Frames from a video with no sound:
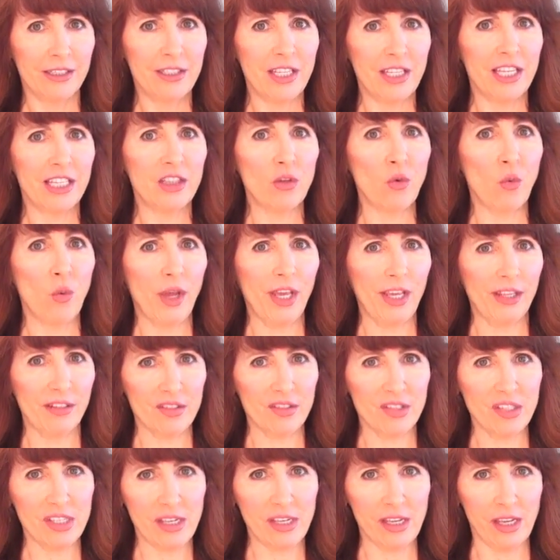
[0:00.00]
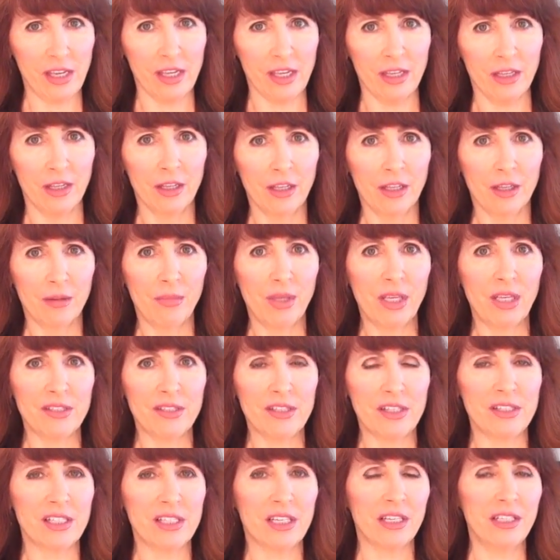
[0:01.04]
Take the wait and see,
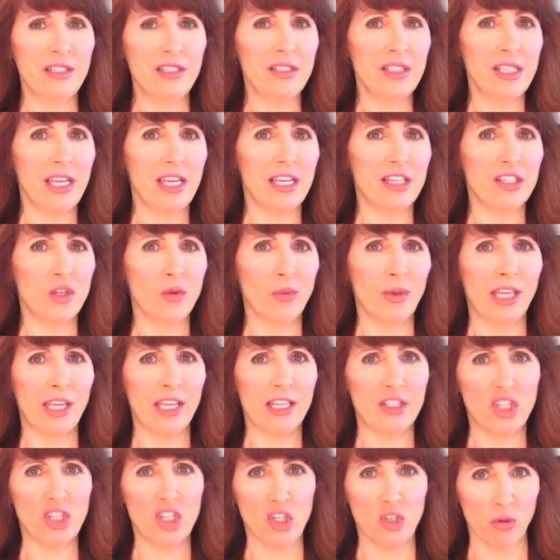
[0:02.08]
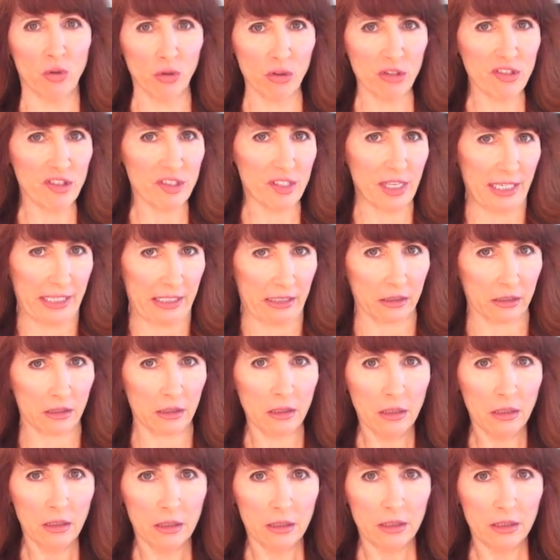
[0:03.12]
because it's going to take till we get to your
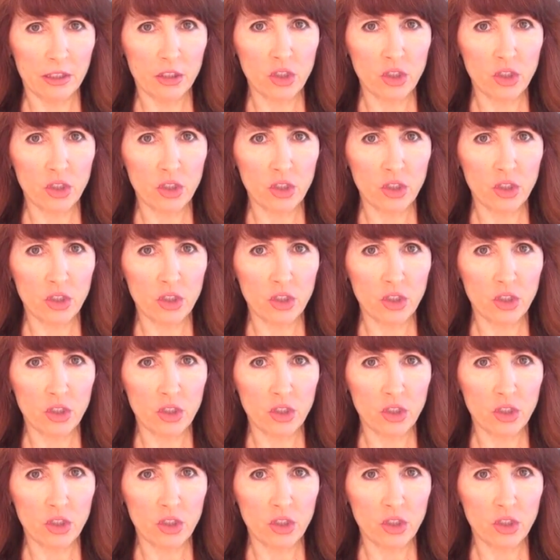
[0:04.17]
cycle,